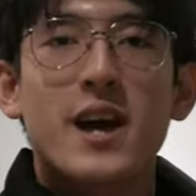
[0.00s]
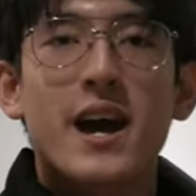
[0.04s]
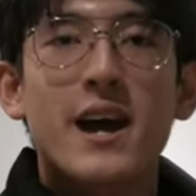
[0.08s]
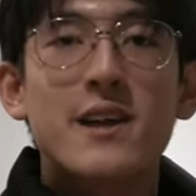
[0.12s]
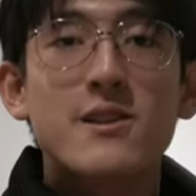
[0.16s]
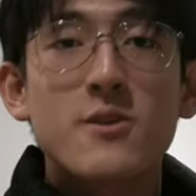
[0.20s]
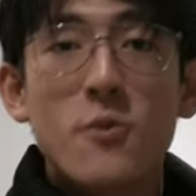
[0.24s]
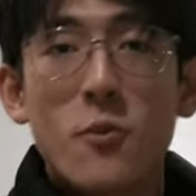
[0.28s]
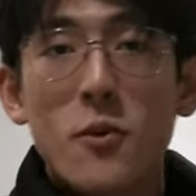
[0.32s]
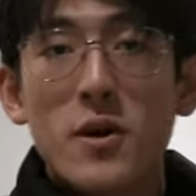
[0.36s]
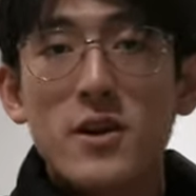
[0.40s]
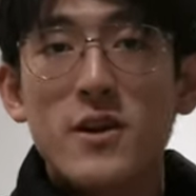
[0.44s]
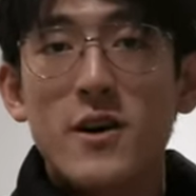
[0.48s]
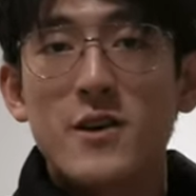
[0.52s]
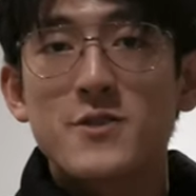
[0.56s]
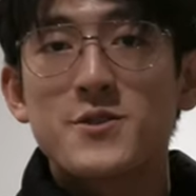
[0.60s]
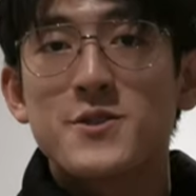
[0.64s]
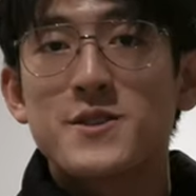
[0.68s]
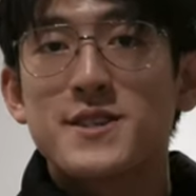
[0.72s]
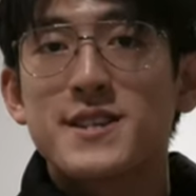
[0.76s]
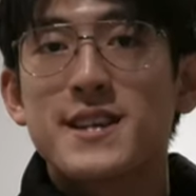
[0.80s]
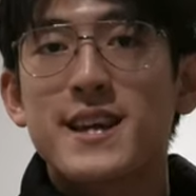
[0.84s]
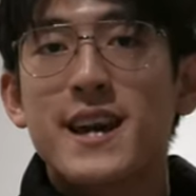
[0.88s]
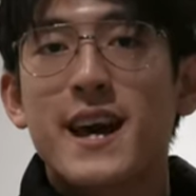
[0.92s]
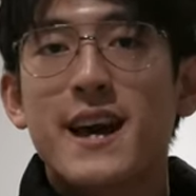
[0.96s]
and the
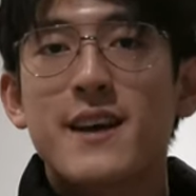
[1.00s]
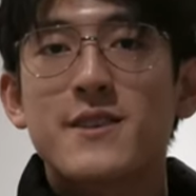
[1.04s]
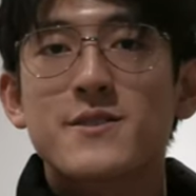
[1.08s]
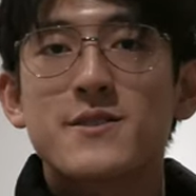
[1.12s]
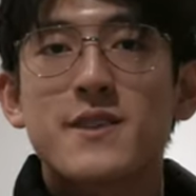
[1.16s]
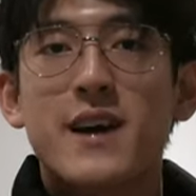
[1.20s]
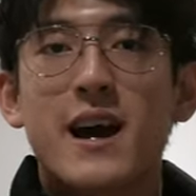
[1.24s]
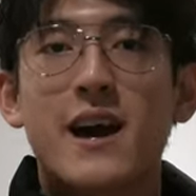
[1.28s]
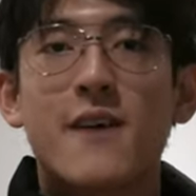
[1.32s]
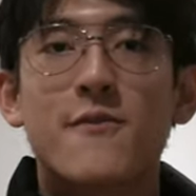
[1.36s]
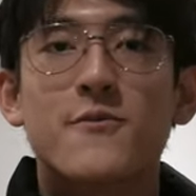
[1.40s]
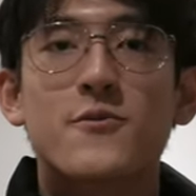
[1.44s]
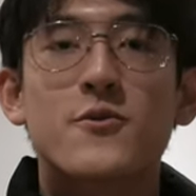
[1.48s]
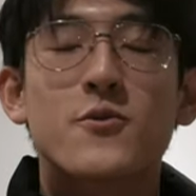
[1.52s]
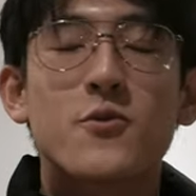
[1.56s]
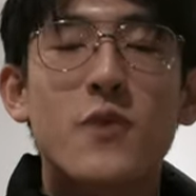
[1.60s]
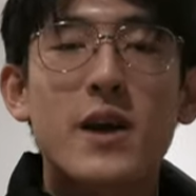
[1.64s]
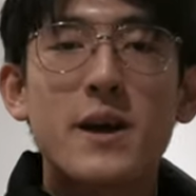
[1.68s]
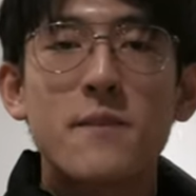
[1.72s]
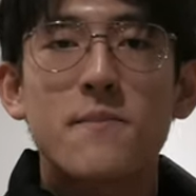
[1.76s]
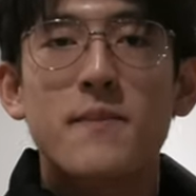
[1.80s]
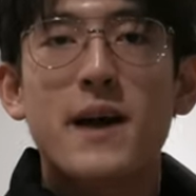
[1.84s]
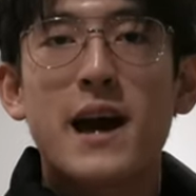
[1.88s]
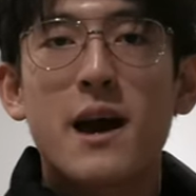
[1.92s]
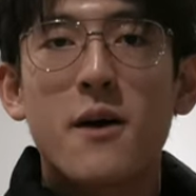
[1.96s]
100ZX to have
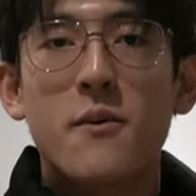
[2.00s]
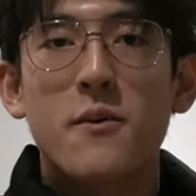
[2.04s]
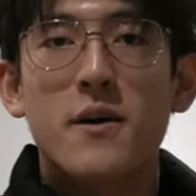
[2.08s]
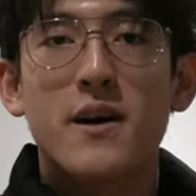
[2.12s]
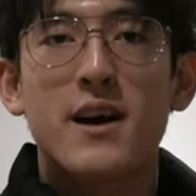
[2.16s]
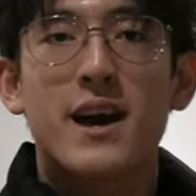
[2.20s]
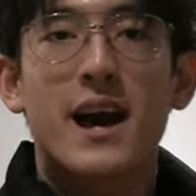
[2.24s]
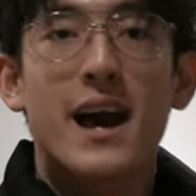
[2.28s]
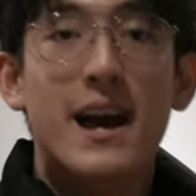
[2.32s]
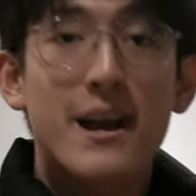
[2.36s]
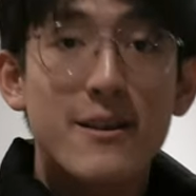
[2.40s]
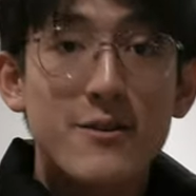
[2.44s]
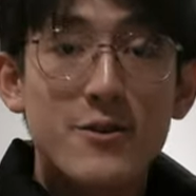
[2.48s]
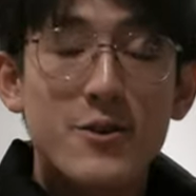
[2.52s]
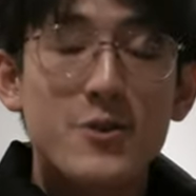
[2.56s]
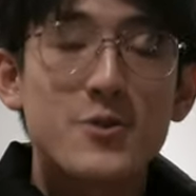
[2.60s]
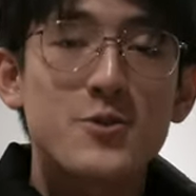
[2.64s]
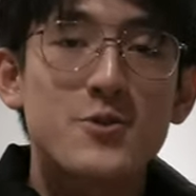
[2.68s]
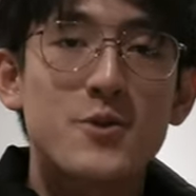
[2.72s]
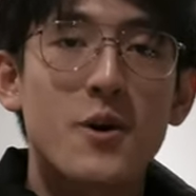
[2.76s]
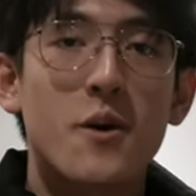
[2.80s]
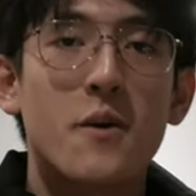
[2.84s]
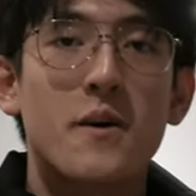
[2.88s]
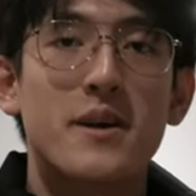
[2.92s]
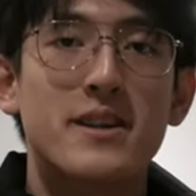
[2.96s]
great power and
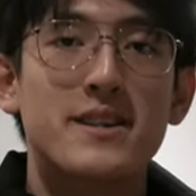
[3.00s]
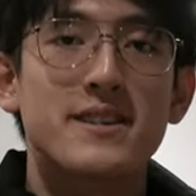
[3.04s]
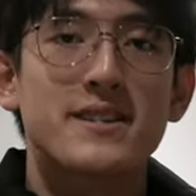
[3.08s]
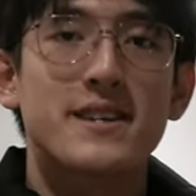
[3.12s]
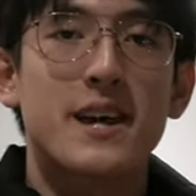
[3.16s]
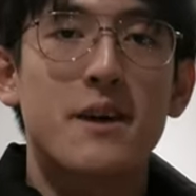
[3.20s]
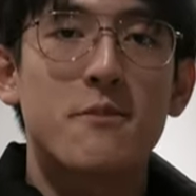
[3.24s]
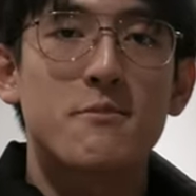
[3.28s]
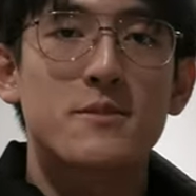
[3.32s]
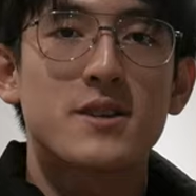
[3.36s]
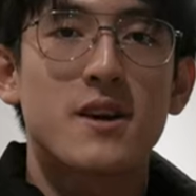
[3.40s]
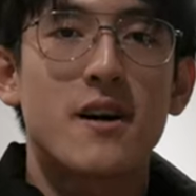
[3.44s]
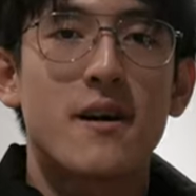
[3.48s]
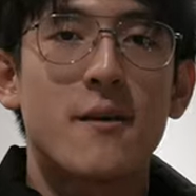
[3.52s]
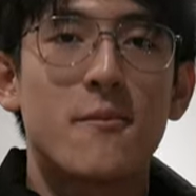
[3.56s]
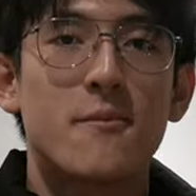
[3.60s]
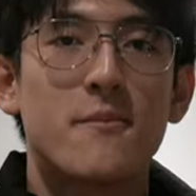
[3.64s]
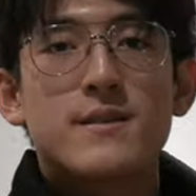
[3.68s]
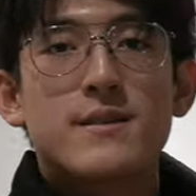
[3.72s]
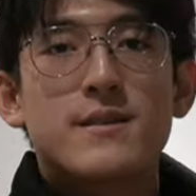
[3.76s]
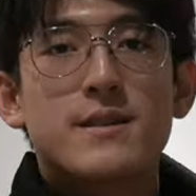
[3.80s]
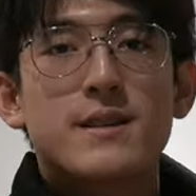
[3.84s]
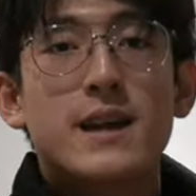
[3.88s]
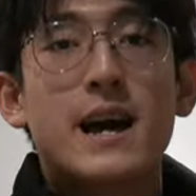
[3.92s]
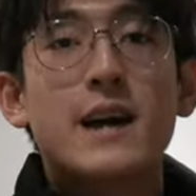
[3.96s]
control at the same time.
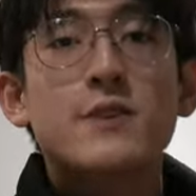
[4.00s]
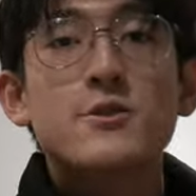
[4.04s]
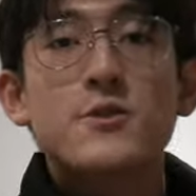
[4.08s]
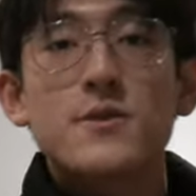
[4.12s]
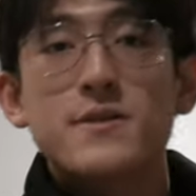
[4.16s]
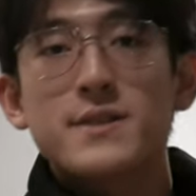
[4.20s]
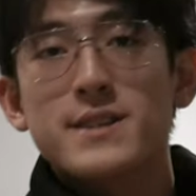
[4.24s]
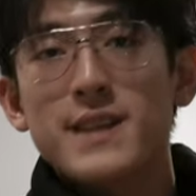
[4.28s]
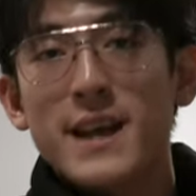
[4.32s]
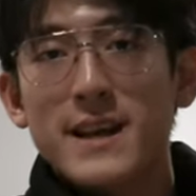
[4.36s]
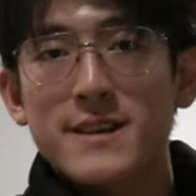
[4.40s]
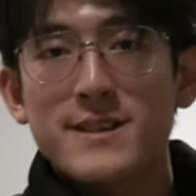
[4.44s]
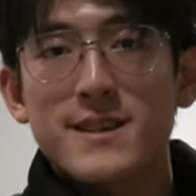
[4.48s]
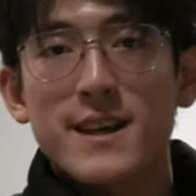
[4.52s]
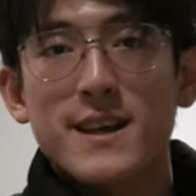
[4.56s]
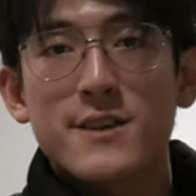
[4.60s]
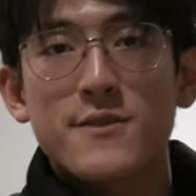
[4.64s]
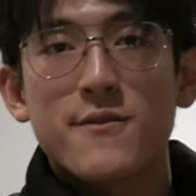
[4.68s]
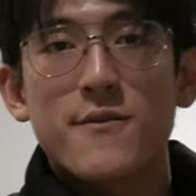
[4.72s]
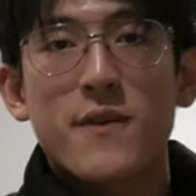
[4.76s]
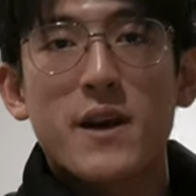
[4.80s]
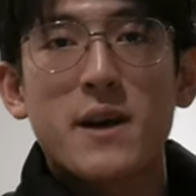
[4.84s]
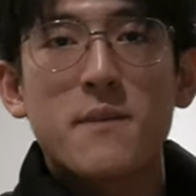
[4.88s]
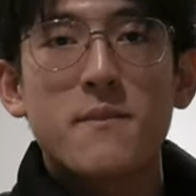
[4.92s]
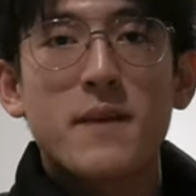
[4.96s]
The Astrox Nextage
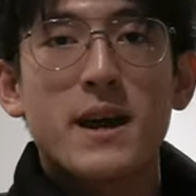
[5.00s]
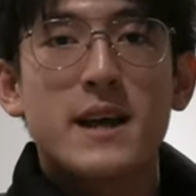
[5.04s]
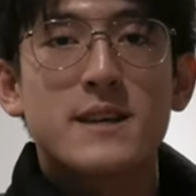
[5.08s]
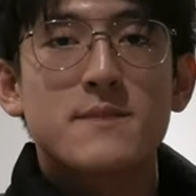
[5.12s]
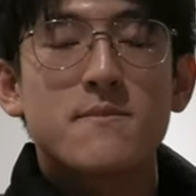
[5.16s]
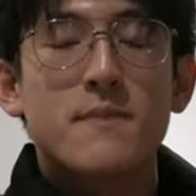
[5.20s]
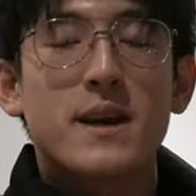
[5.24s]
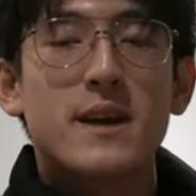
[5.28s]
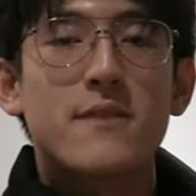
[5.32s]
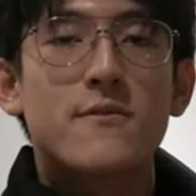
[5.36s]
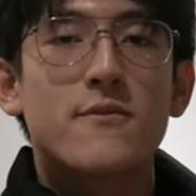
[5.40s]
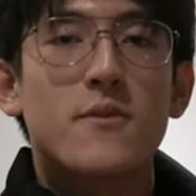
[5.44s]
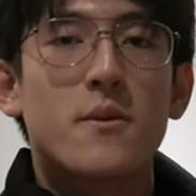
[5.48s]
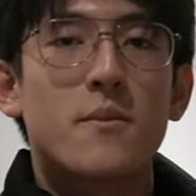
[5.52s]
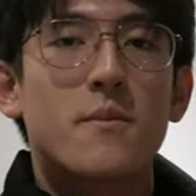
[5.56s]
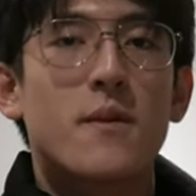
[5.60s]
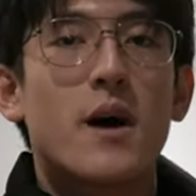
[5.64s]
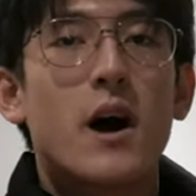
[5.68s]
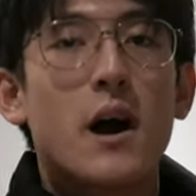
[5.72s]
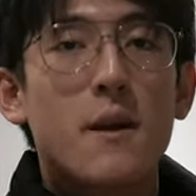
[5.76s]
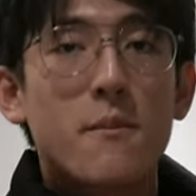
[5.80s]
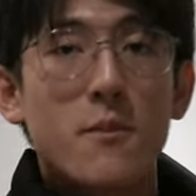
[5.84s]
frame is made from high